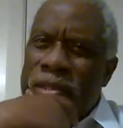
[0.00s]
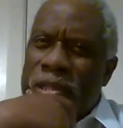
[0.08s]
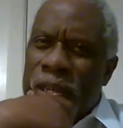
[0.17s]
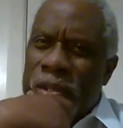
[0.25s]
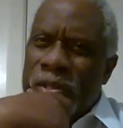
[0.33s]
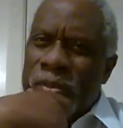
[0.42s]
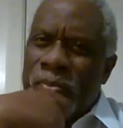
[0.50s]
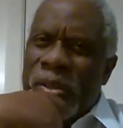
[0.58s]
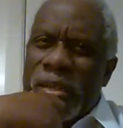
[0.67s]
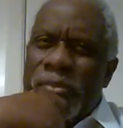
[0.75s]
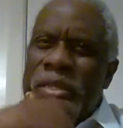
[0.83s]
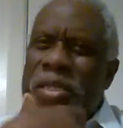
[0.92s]
told the
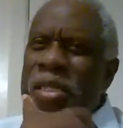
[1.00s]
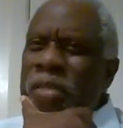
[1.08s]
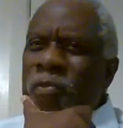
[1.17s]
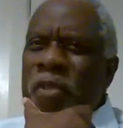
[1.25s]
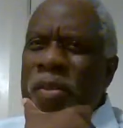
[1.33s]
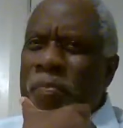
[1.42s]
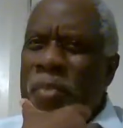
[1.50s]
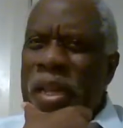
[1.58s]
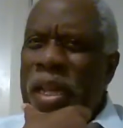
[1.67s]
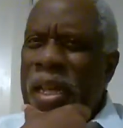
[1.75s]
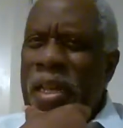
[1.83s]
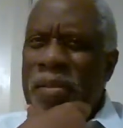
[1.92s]
people to
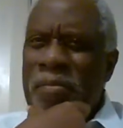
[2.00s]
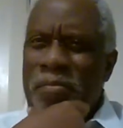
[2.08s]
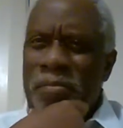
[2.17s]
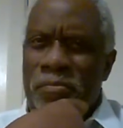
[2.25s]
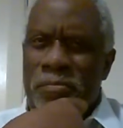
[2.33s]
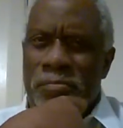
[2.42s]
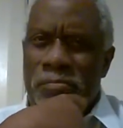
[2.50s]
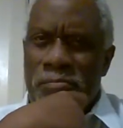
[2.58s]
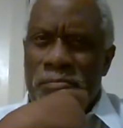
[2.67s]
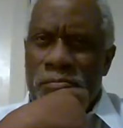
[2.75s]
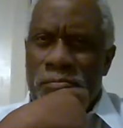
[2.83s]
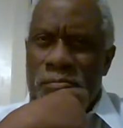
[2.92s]
repent.
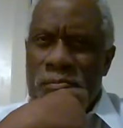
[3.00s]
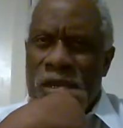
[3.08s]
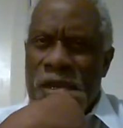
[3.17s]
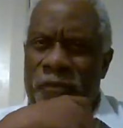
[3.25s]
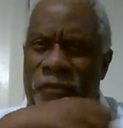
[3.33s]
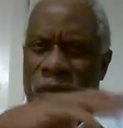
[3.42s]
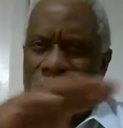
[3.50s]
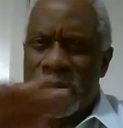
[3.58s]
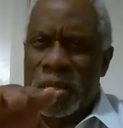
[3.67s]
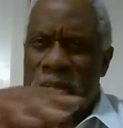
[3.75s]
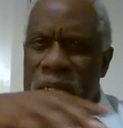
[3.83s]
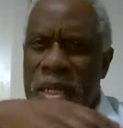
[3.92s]

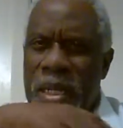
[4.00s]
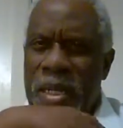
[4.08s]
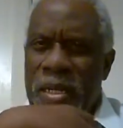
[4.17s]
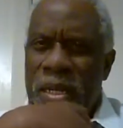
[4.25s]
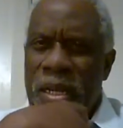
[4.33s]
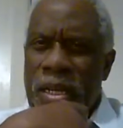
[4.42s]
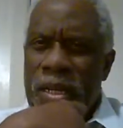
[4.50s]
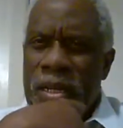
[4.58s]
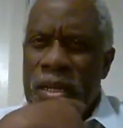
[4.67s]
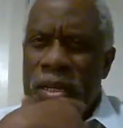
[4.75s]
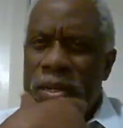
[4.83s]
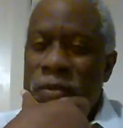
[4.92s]
Confess your sin.
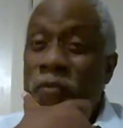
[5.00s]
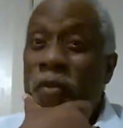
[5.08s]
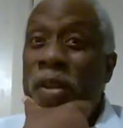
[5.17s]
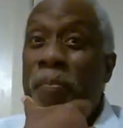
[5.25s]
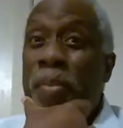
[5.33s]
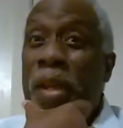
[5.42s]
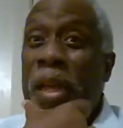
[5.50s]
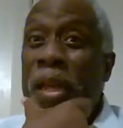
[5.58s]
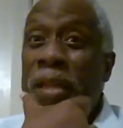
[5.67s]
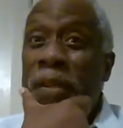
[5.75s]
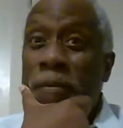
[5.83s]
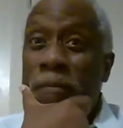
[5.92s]

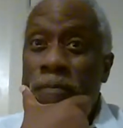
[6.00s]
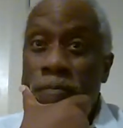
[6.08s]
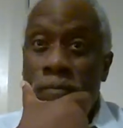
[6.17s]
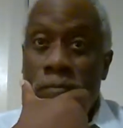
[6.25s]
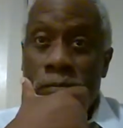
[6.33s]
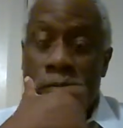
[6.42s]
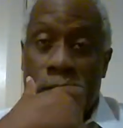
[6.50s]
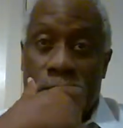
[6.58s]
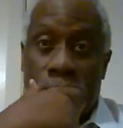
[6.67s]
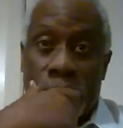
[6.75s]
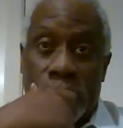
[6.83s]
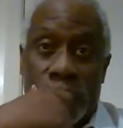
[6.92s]
Repent.
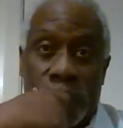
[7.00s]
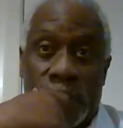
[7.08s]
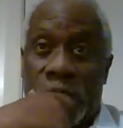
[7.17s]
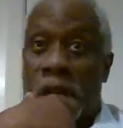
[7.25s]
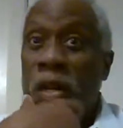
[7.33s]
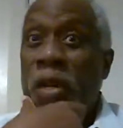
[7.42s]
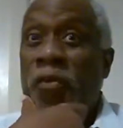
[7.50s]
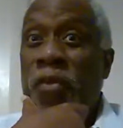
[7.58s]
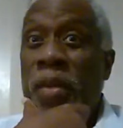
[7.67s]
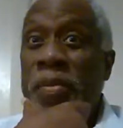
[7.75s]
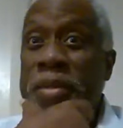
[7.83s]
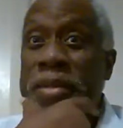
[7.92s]
Turn
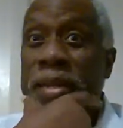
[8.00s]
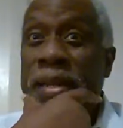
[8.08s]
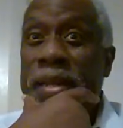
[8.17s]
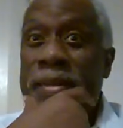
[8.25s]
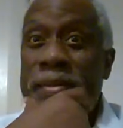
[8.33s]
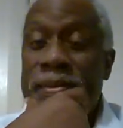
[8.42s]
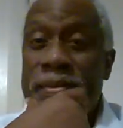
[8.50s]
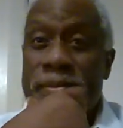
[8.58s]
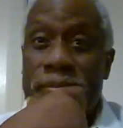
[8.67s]
from your sin.